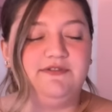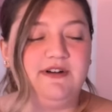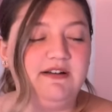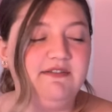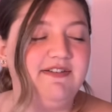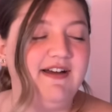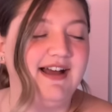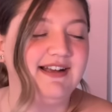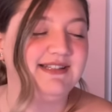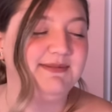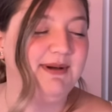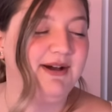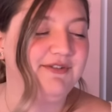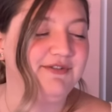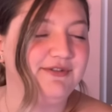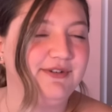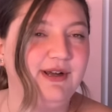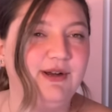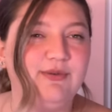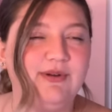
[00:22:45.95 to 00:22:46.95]
fun fact
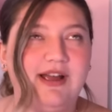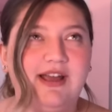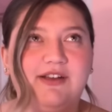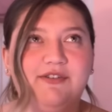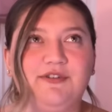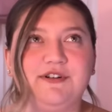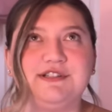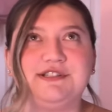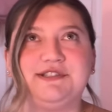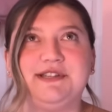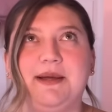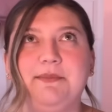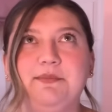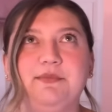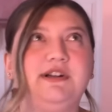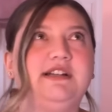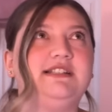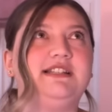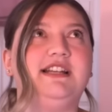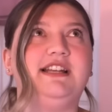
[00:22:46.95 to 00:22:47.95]
about Friedrich, for some
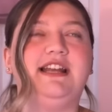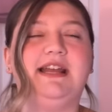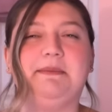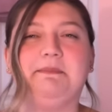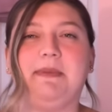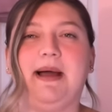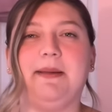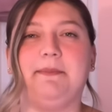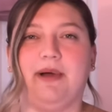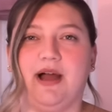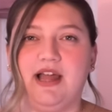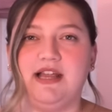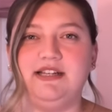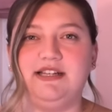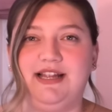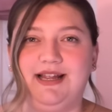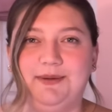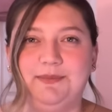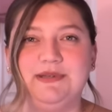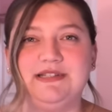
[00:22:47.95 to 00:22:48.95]
reason in my mind,
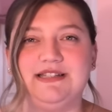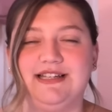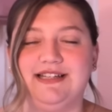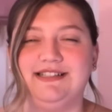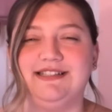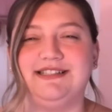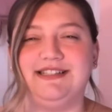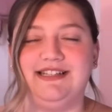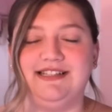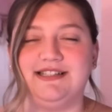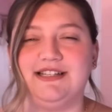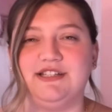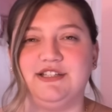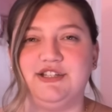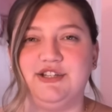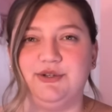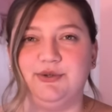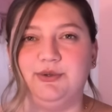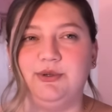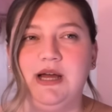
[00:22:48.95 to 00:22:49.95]
he was in season
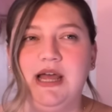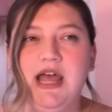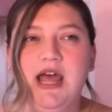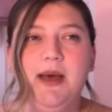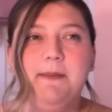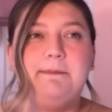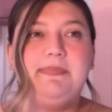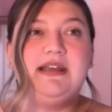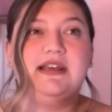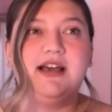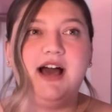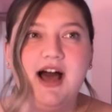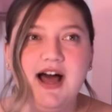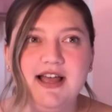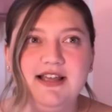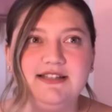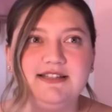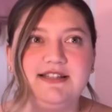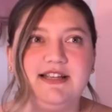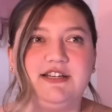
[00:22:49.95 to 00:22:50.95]
2
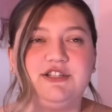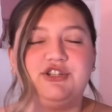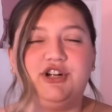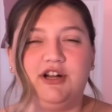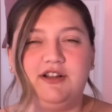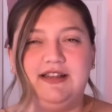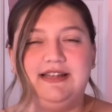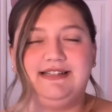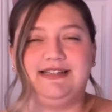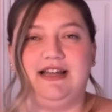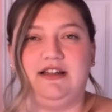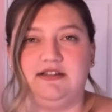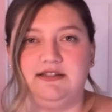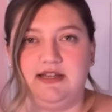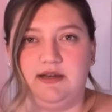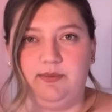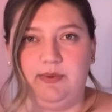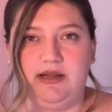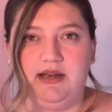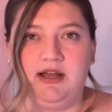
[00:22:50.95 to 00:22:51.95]
because Charlotte tells
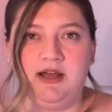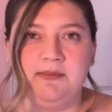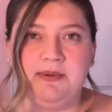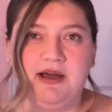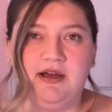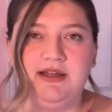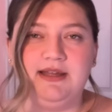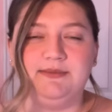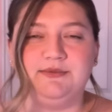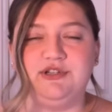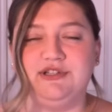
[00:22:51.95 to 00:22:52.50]
Edwina about him.